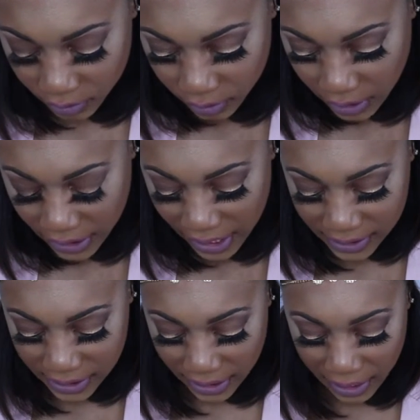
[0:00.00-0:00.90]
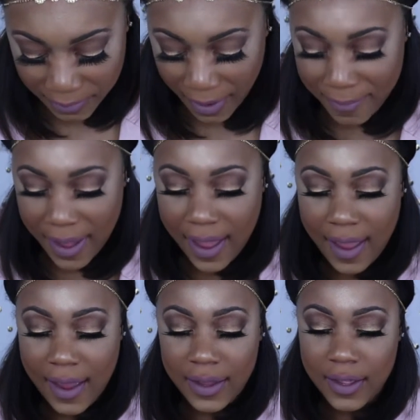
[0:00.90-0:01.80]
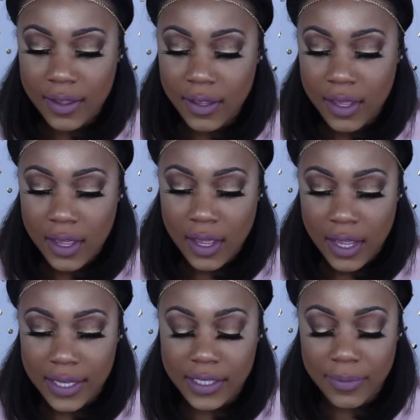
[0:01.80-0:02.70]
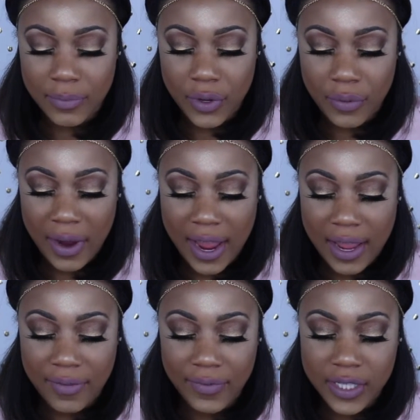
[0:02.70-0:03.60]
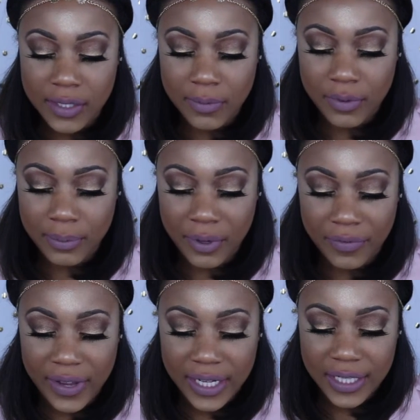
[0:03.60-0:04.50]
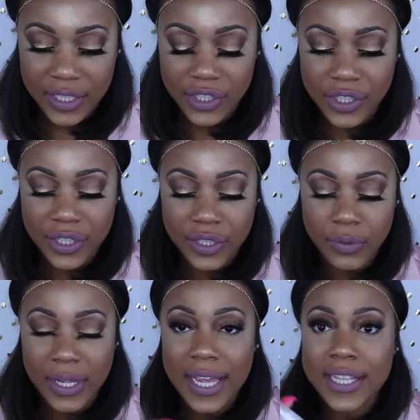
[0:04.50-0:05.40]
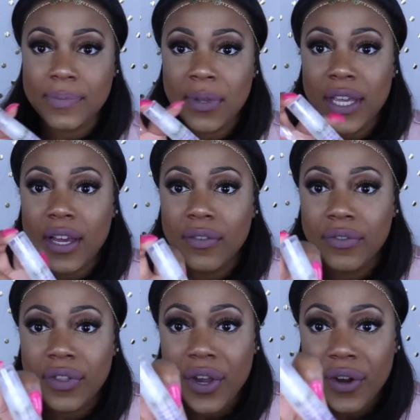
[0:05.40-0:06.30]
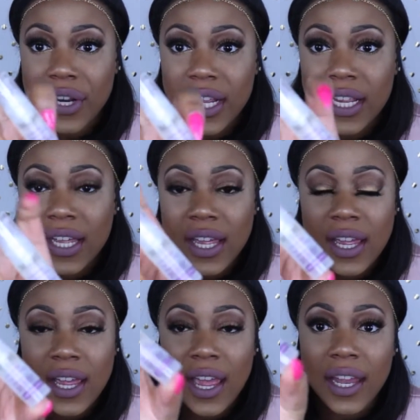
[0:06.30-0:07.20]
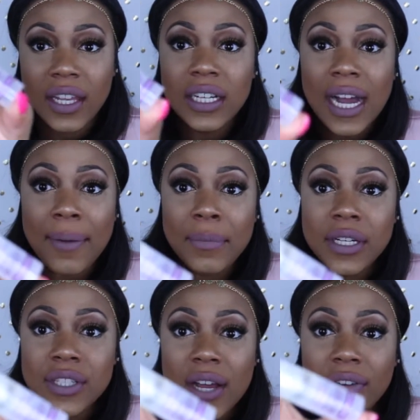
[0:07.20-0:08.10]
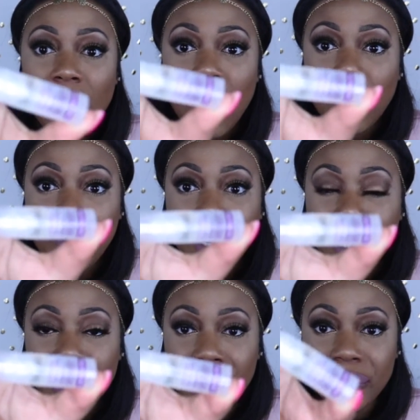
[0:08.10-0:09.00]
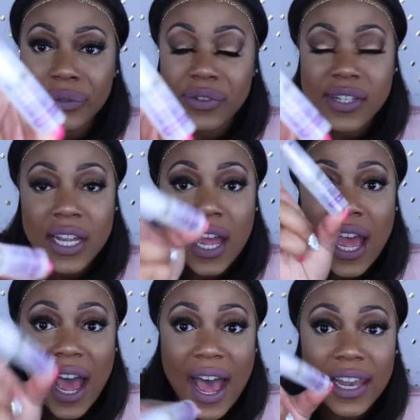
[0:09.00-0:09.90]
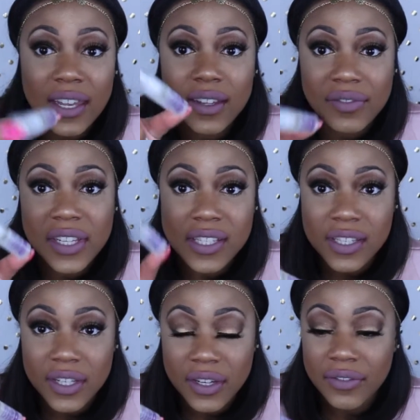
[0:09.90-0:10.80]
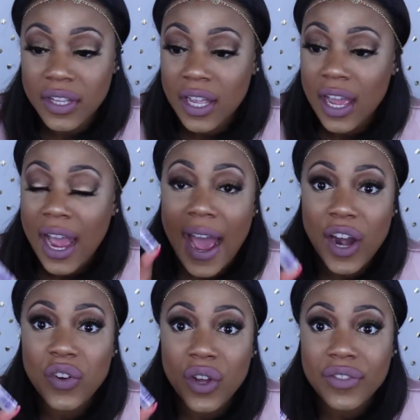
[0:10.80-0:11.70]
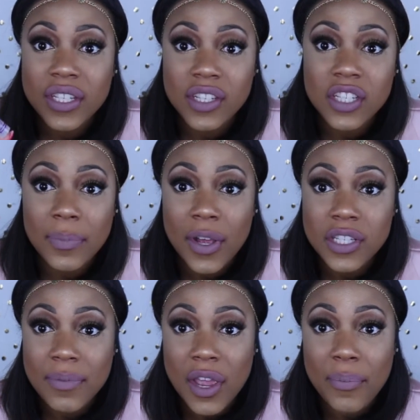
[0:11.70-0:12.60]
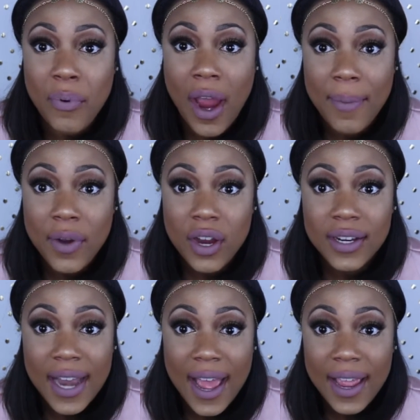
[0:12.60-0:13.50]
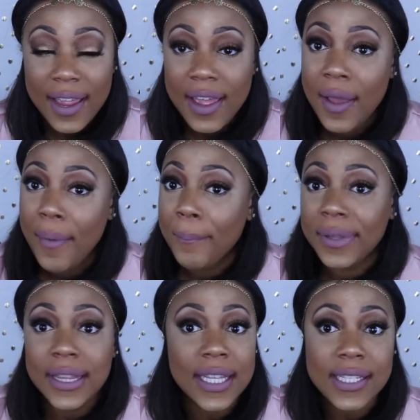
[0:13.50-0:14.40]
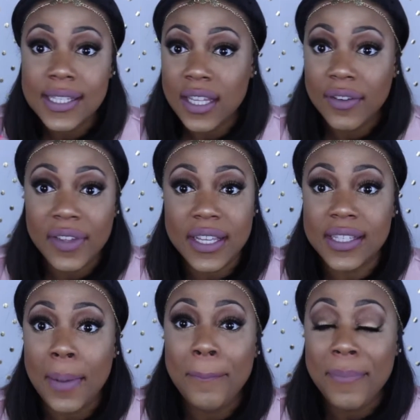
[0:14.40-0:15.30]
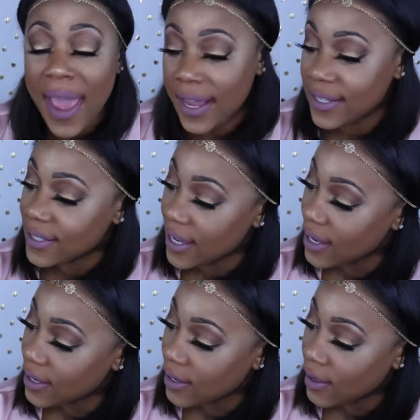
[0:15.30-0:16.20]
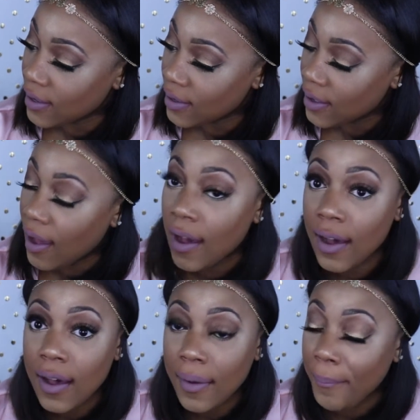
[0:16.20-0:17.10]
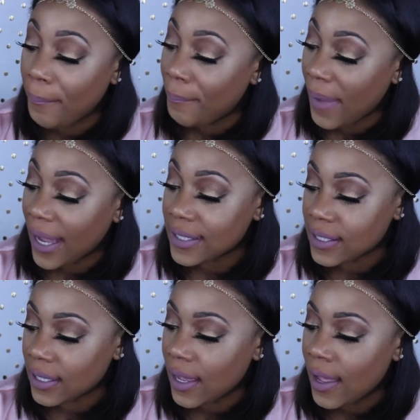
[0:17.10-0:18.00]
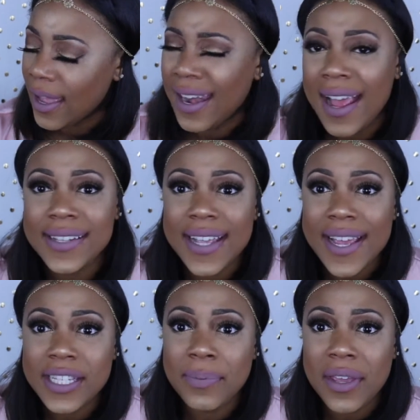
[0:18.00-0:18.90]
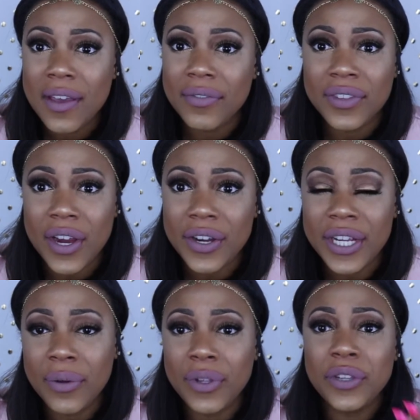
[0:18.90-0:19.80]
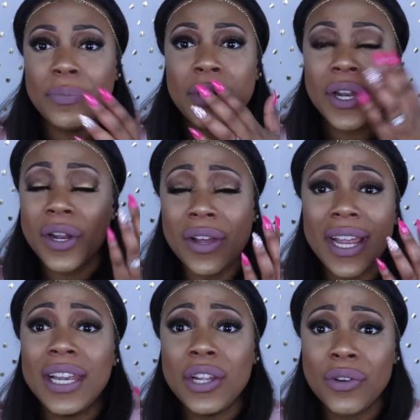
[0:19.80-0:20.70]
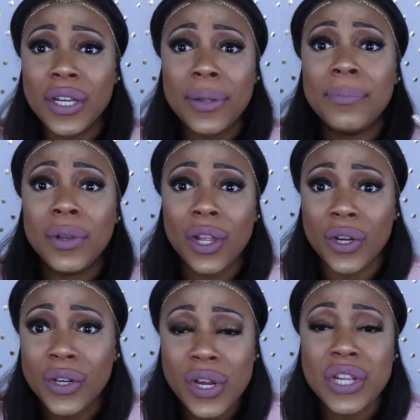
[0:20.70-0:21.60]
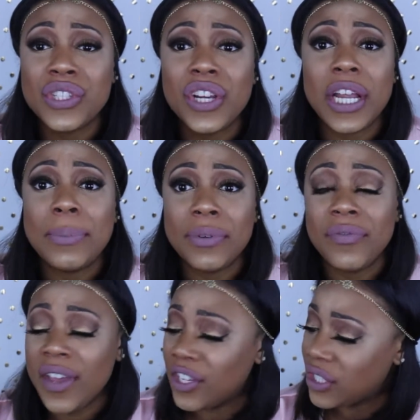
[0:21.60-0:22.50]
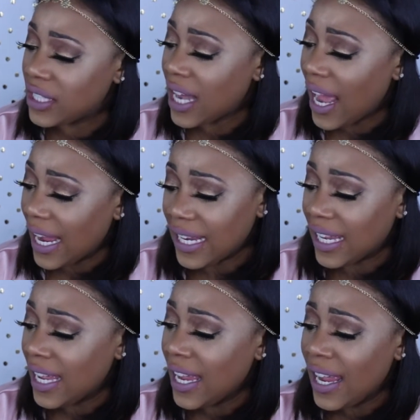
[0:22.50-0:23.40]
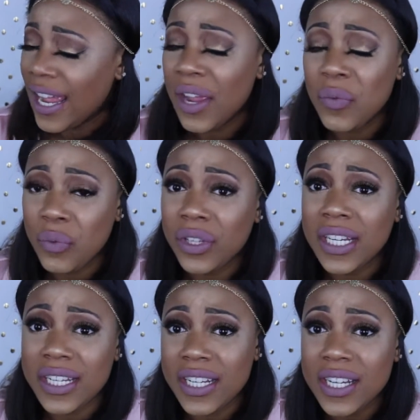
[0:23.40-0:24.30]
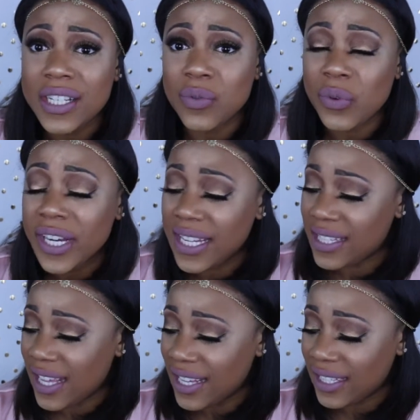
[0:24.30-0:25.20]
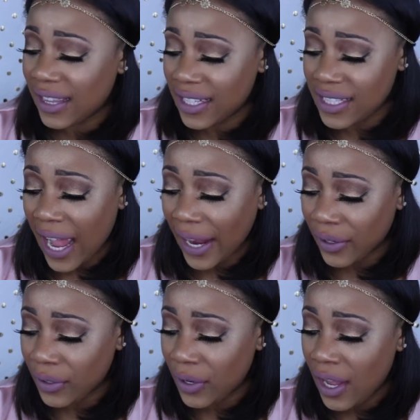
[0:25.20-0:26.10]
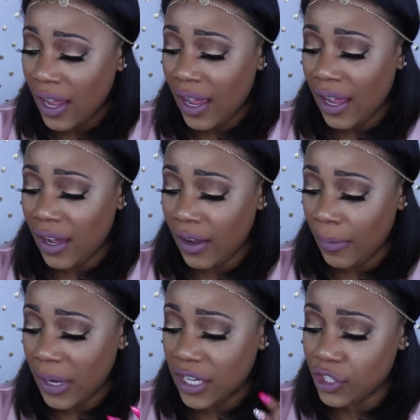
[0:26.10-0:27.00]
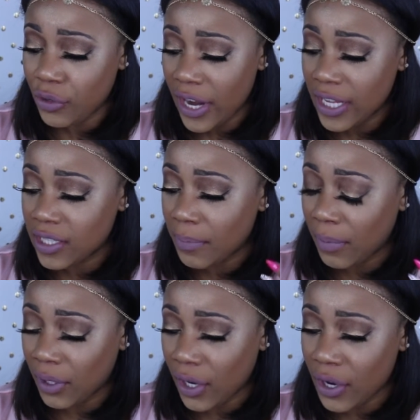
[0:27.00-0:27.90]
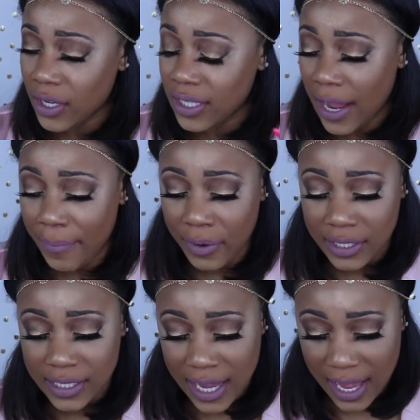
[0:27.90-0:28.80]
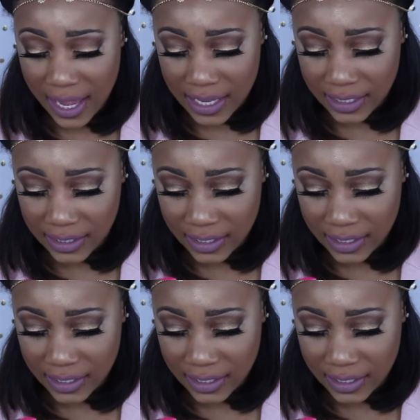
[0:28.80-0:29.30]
The next thing in my bag is the Murad Invisible Perfecting Shield with SPF 30. And look how much I've already used. I love this stuff. I don't know if this is supposed to be a primer or not, but this stuff is amazing. Amazing. And it has SPF 30, and when you put it on, it literally blurs your imperfections. Like, it really does what it says in the title. It treats, blurs, and protects.